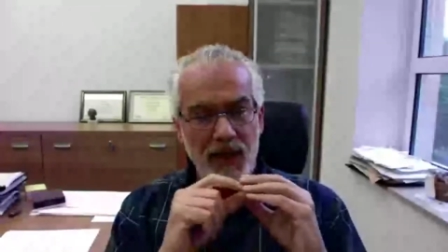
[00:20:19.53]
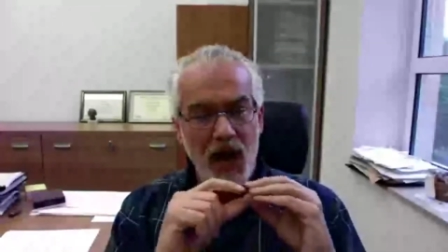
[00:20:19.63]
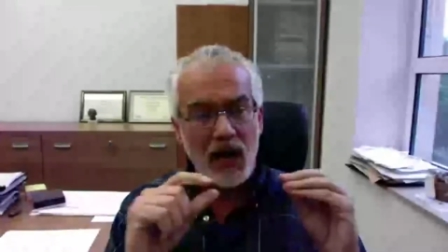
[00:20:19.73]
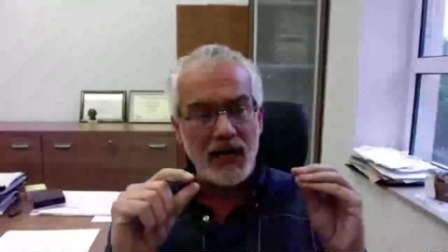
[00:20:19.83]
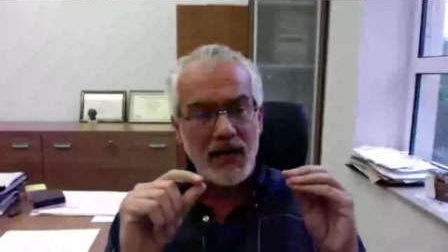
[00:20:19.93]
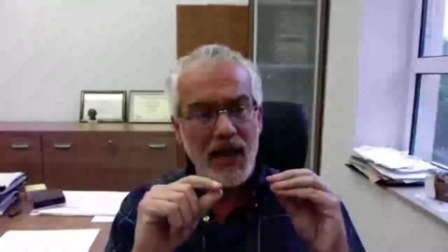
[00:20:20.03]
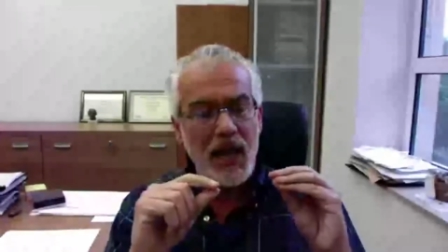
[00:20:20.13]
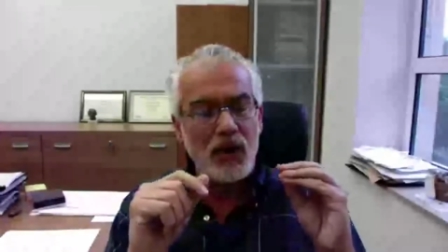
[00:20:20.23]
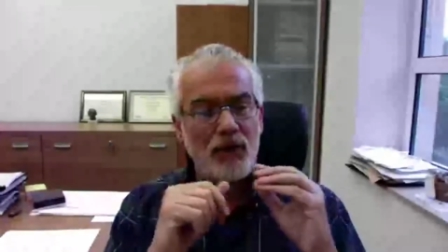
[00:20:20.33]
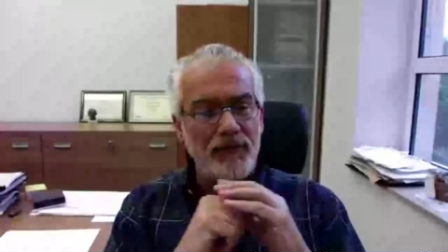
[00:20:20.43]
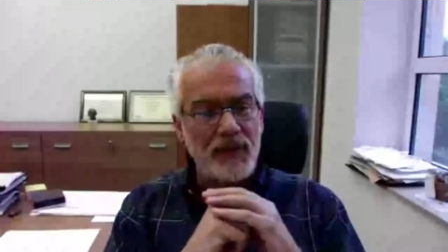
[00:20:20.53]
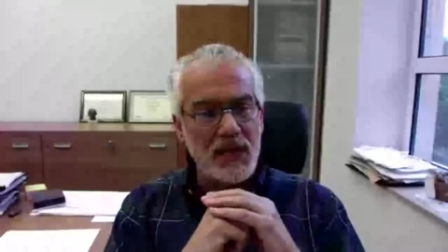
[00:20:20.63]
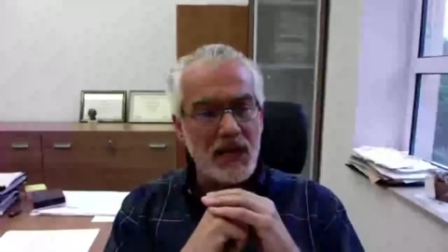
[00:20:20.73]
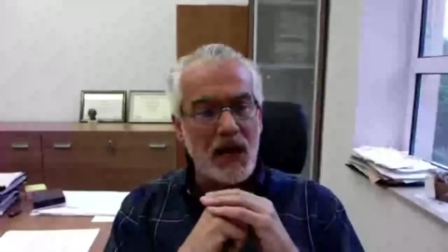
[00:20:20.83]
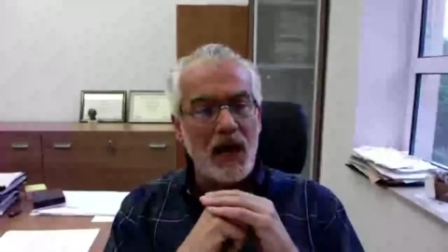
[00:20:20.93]
RNA of
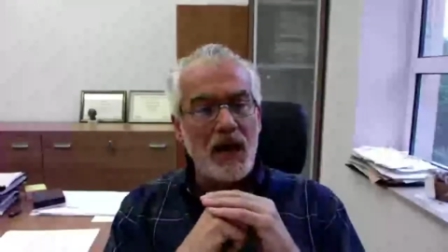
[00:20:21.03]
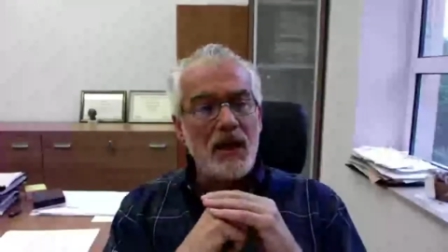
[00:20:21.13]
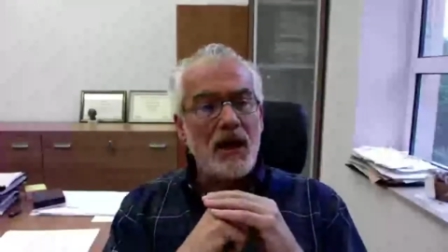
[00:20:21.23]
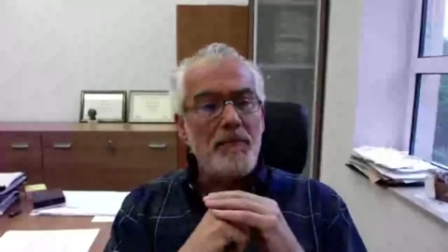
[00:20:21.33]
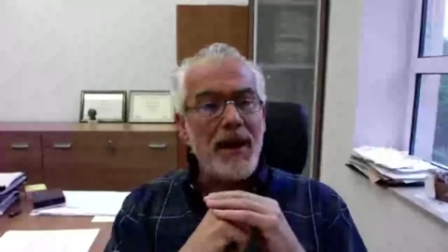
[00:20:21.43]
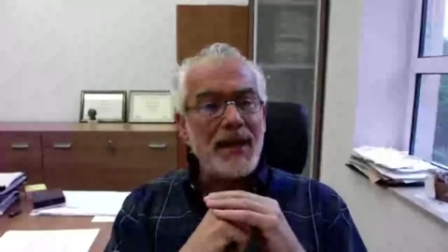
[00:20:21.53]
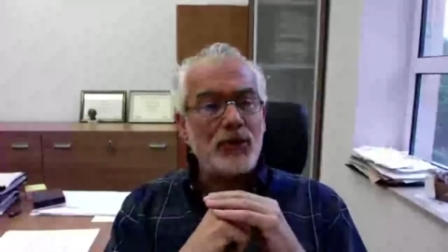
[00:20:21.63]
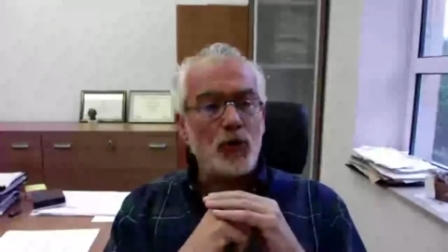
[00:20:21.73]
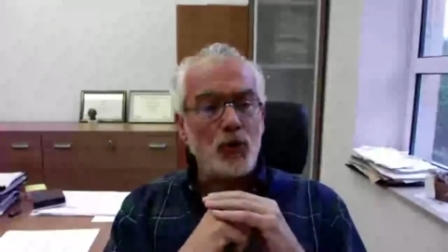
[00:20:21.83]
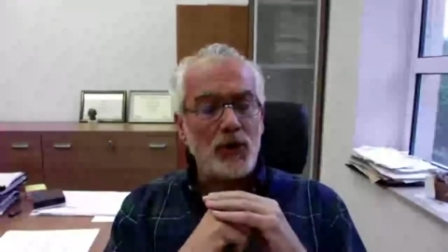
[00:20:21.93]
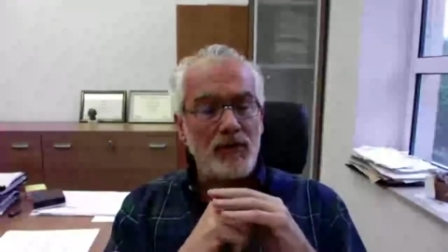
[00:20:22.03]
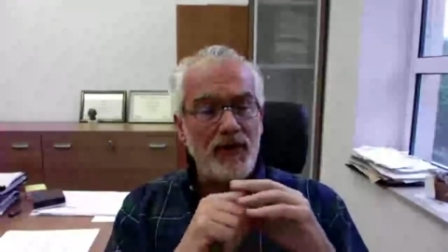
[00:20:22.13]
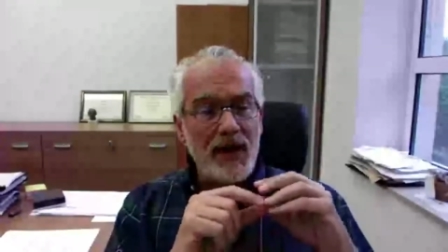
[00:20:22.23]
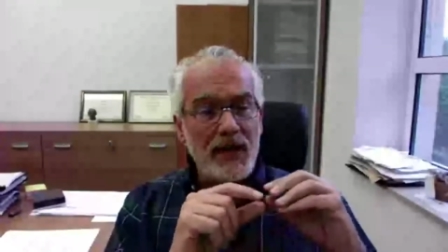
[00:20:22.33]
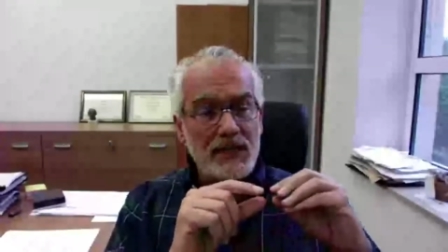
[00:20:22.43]
the bat
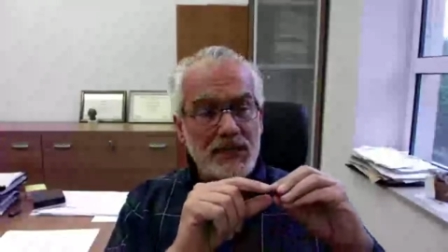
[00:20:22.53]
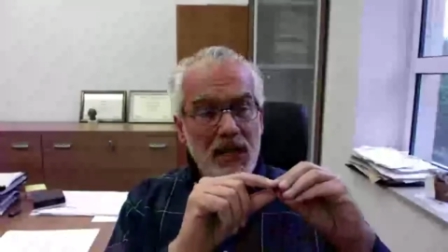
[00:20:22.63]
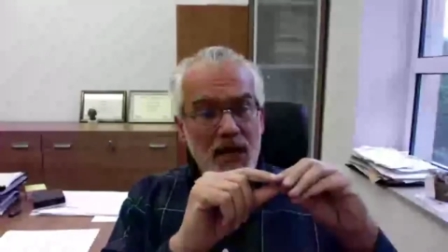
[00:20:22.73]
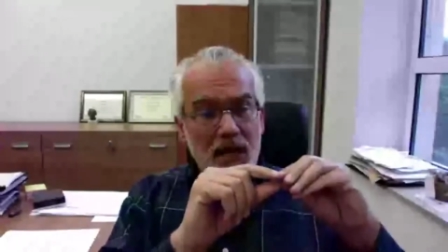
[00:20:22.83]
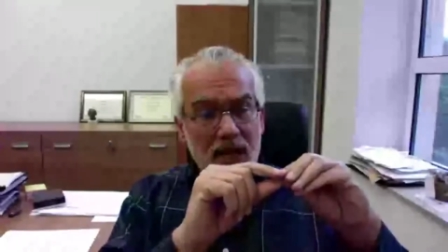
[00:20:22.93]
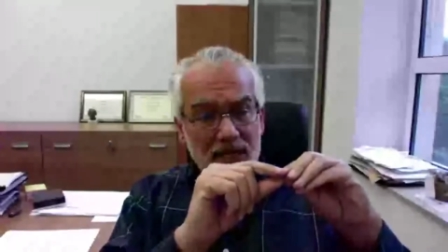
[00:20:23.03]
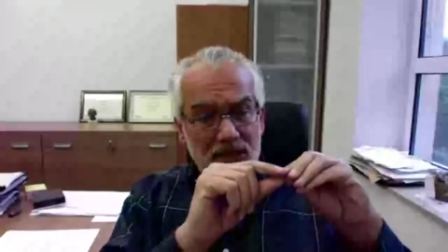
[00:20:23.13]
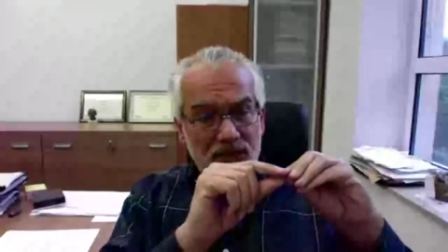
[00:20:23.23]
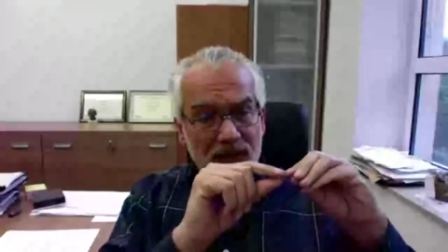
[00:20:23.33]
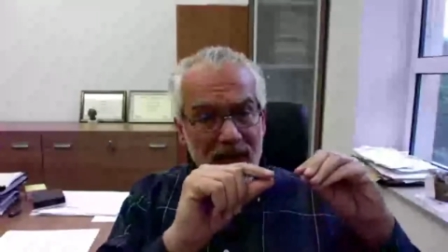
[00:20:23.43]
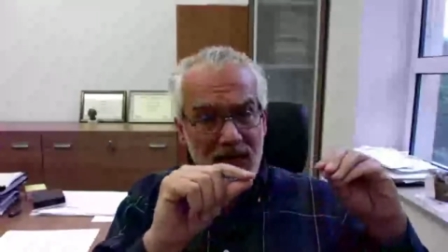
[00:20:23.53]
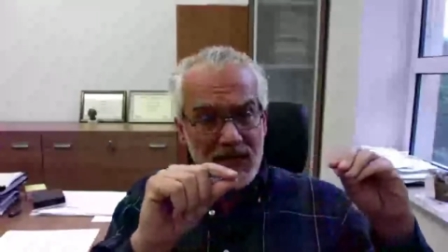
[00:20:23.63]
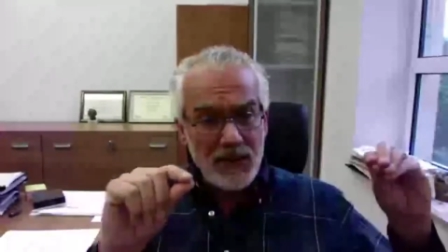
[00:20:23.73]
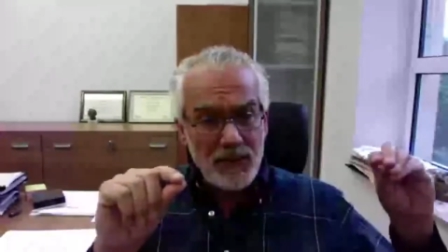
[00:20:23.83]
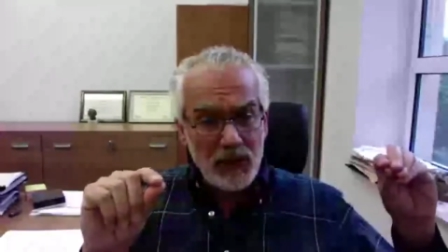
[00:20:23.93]
coronavirus is very
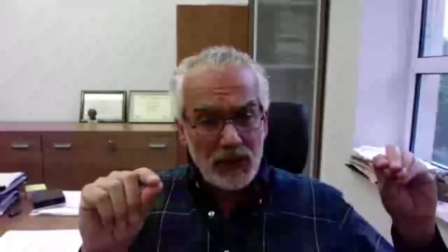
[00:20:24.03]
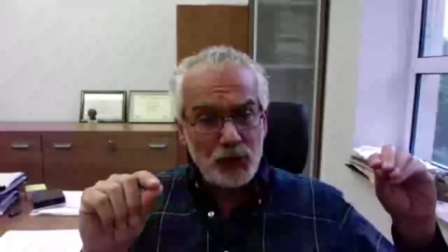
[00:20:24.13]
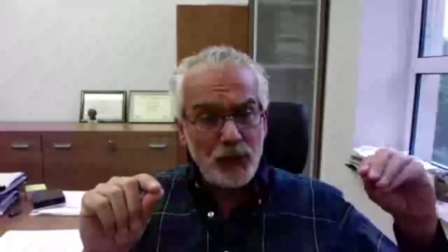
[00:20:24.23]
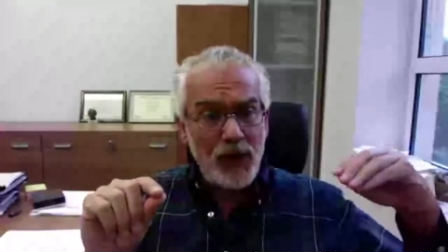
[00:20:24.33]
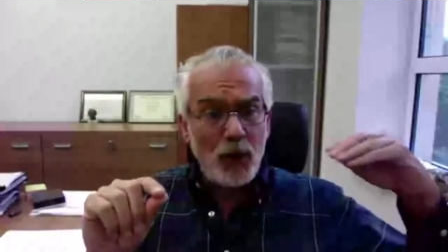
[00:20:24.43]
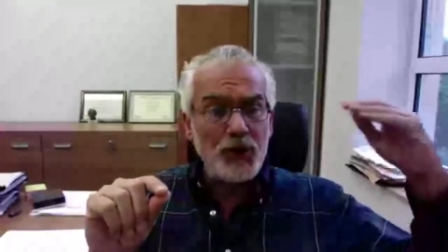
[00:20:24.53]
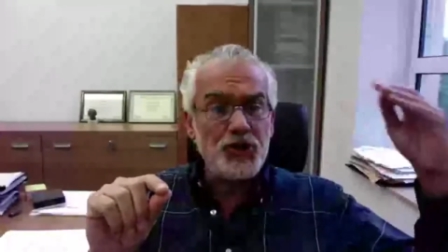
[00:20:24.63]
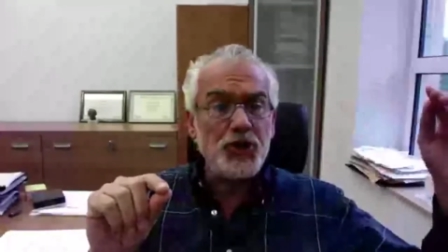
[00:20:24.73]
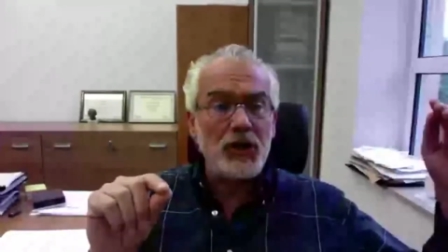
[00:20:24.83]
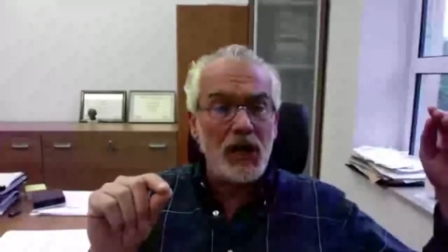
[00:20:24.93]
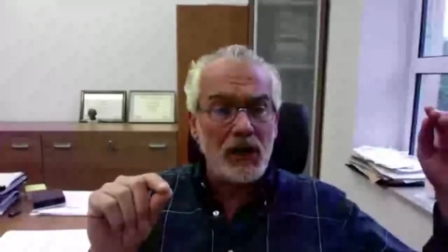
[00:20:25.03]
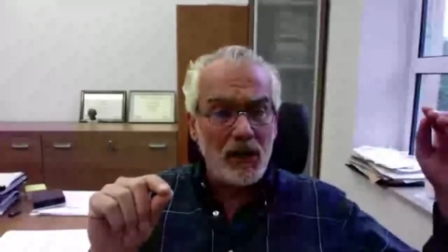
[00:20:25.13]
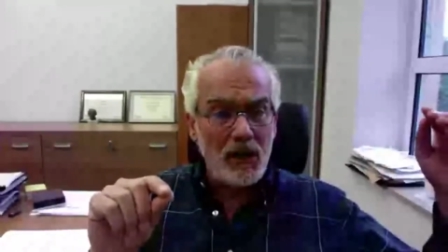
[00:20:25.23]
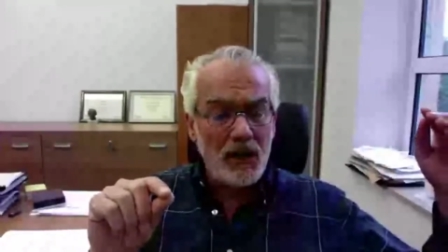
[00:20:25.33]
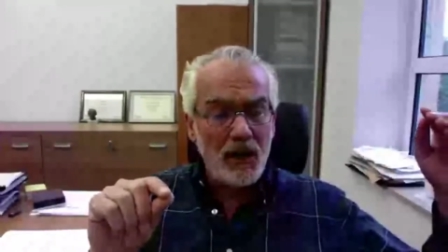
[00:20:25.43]
similar to the original
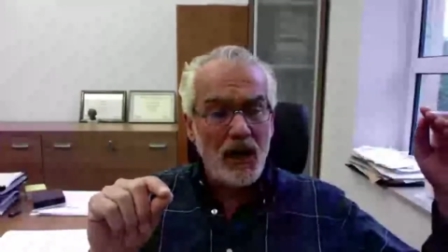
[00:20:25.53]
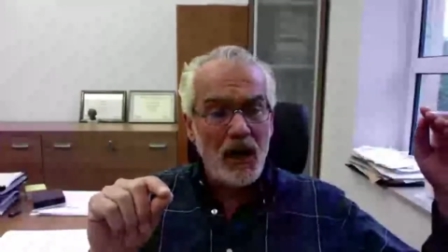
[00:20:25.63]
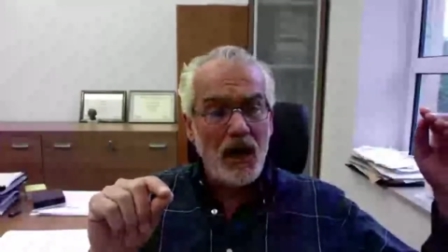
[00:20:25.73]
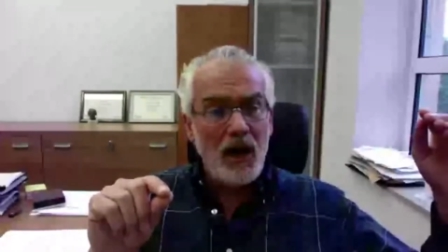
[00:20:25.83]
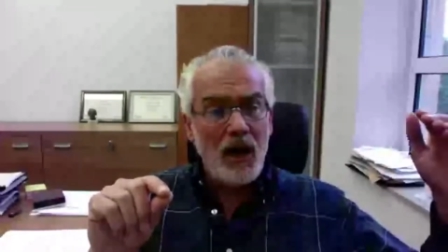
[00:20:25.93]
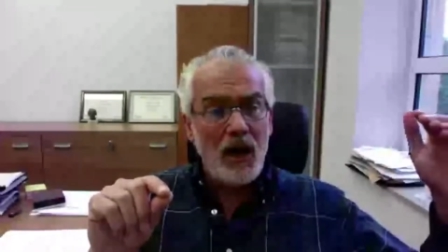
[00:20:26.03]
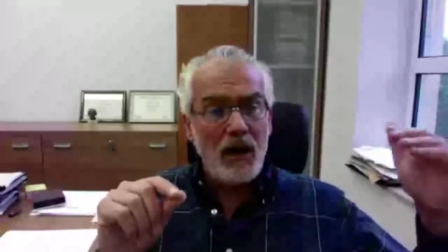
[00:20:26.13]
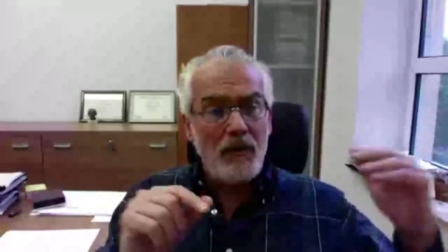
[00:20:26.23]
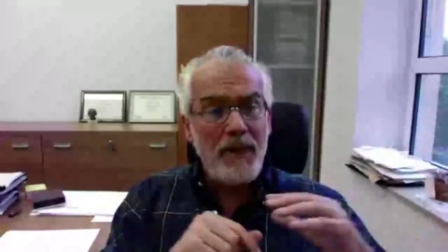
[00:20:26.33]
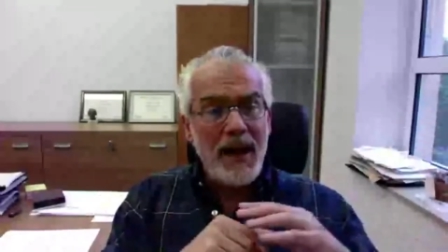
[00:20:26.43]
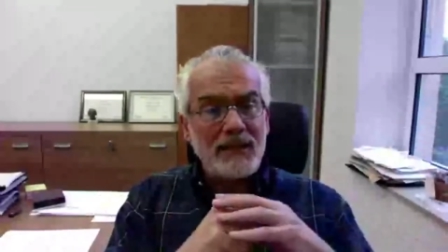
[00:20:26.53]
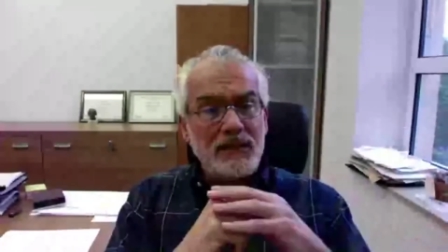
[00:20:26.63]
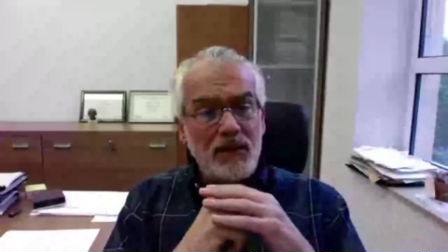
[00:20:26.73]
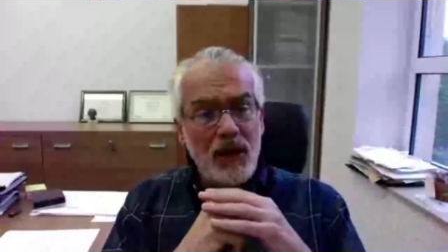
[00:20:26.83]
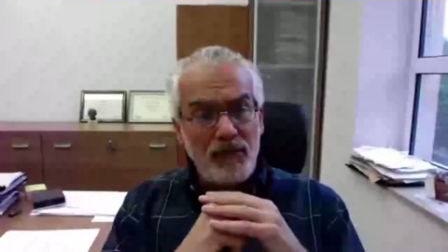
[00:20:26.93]
bat
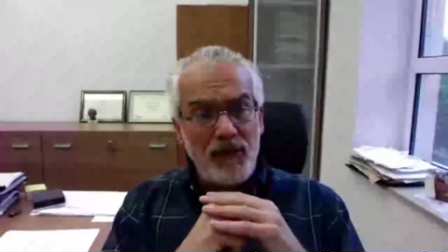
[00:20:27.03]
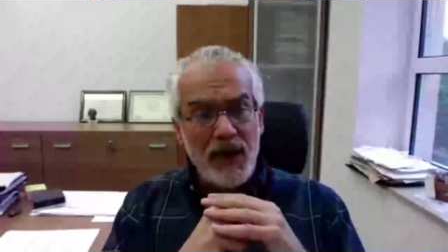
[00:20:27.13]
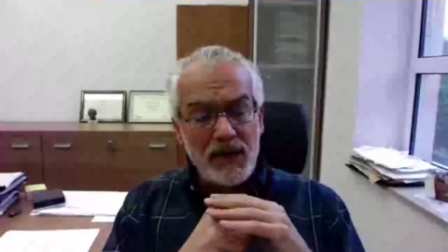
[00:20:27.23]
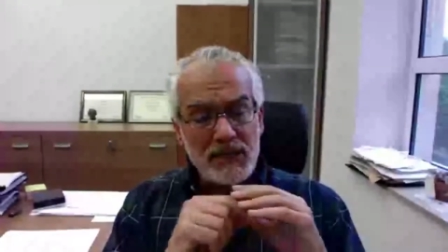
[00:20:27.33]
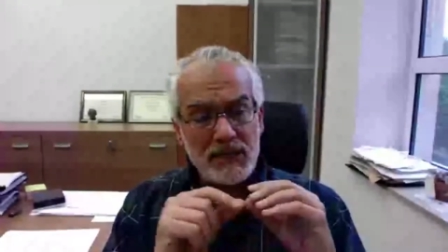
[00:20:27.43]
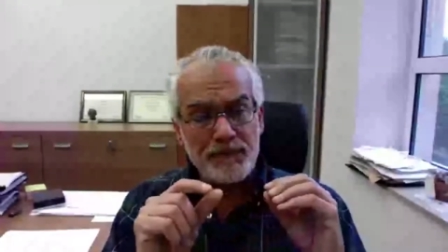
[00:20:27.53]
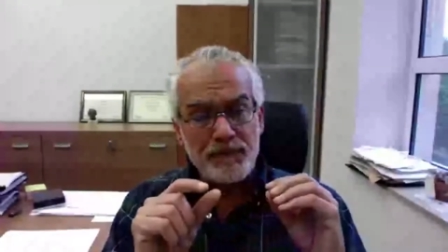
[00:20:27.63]
virus,